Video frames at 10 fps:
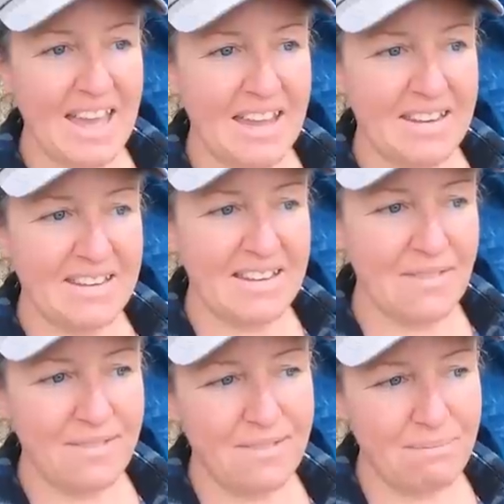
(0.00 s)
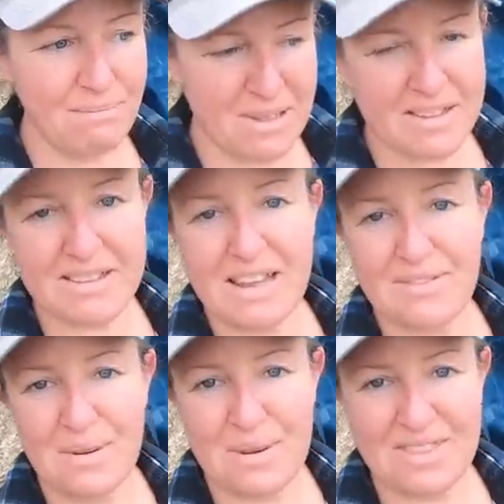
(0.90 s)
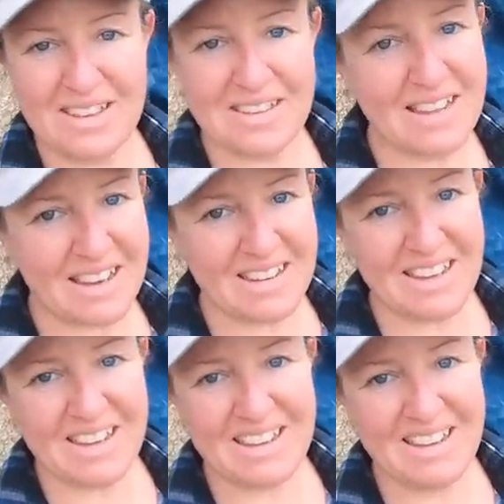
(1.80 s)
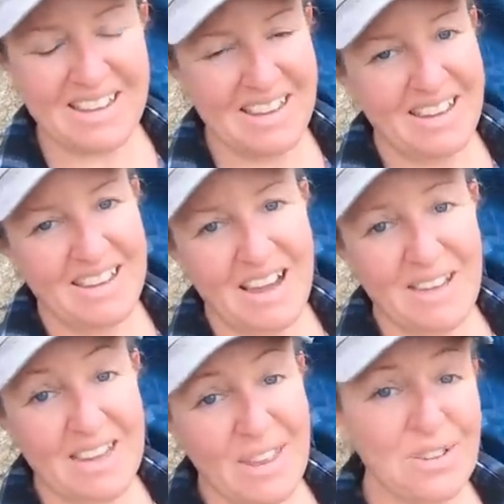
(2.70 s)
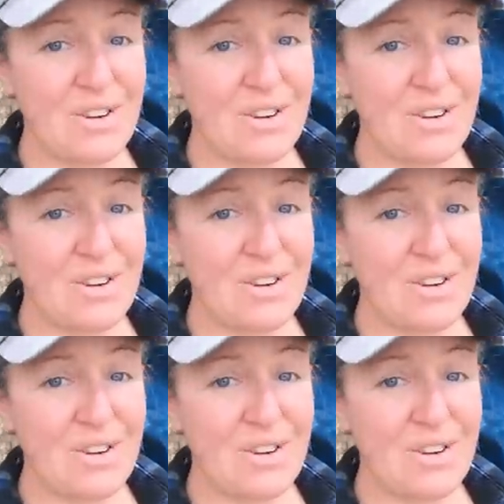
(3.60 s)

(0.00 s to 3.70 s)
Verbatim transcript: and I've been successful with this technique on the other